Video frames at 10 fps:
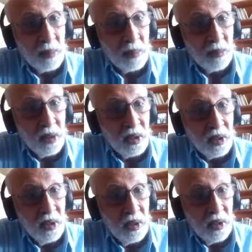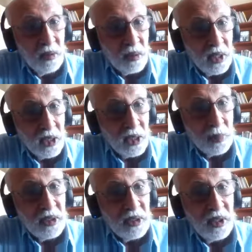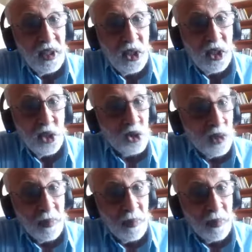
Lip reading: for their husbands. So,